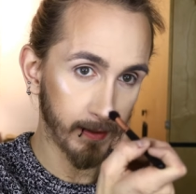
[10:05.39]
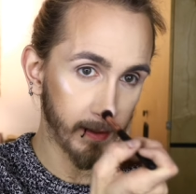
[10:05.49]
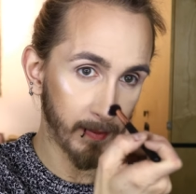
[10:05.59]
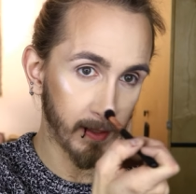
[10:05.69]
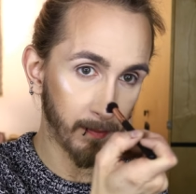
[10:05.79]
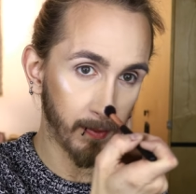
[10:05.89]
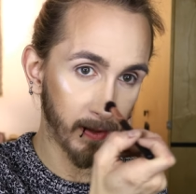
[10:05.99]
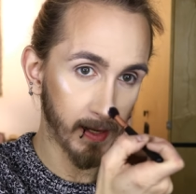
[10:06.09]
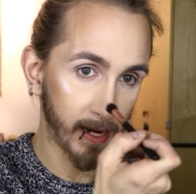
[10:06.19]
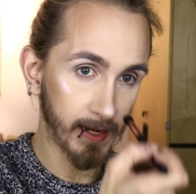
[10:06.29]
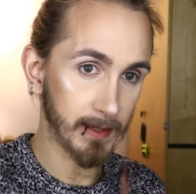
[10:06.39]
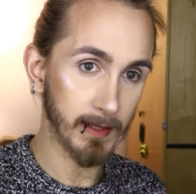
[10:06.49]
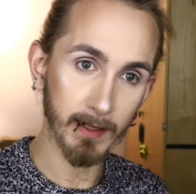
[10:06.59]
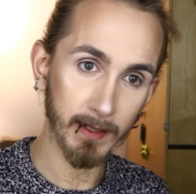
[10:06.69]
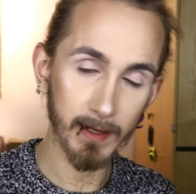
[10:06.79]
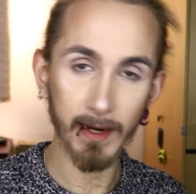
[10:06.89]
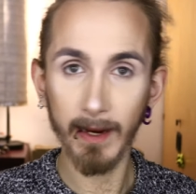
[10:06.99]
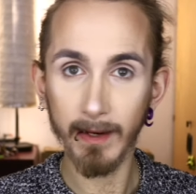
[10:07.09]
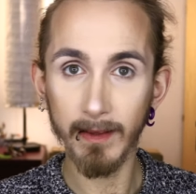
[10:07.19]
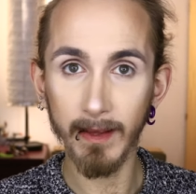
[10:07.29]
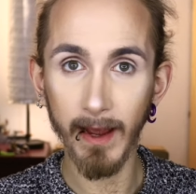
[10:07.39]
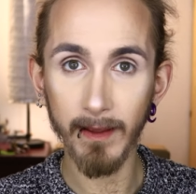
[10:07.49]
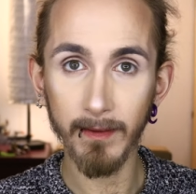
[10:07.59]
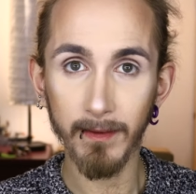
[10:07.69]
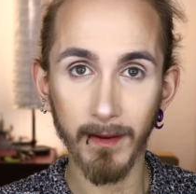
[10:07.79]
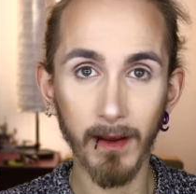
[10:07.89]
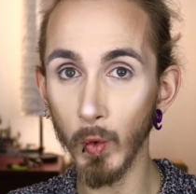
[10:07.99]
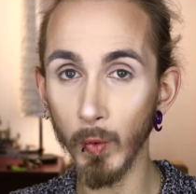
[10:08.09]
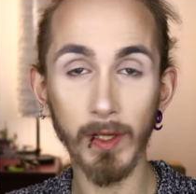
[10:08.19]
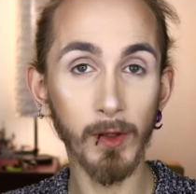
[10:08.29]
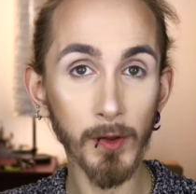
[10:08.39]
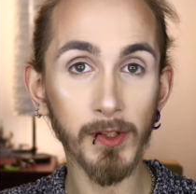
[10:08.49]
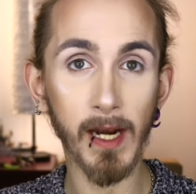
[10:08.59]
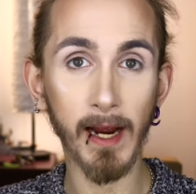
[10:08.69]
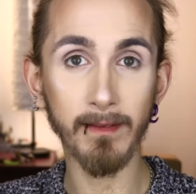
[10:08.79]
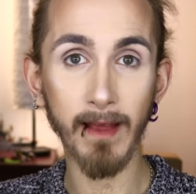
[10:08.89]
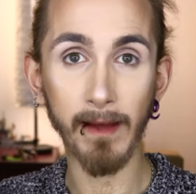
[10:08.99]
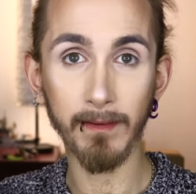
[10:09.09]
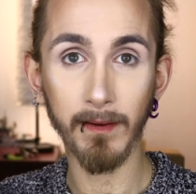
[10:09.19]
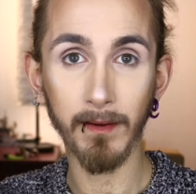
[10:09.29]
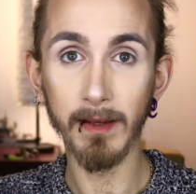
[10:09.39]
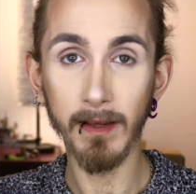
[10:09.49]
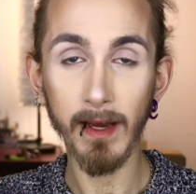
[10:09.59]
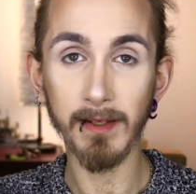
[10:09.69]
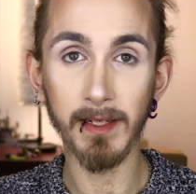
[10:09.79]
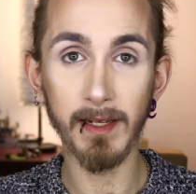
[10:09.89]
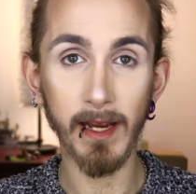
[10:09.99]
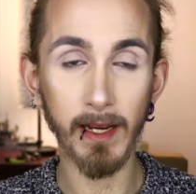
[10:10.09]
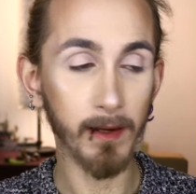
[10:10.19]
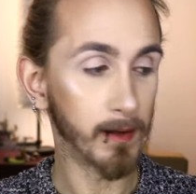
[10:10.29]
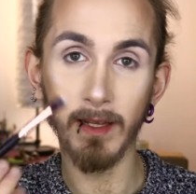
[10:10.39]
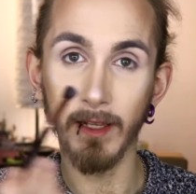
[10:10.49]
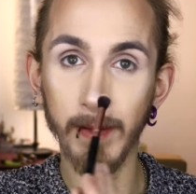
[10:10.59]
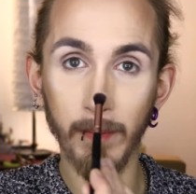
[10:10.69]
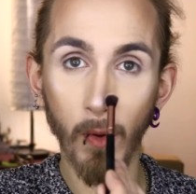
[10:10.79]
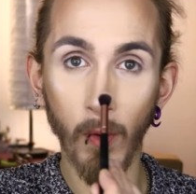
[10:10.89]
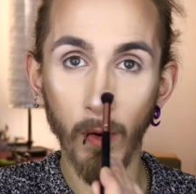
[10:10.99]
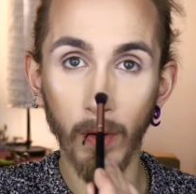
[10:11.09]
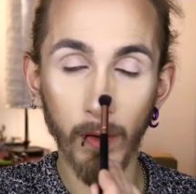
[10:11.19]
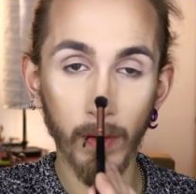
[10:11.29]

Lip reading: Little bit brighter, like that. Ooh, just like that. Yes, indeed. Little bit more.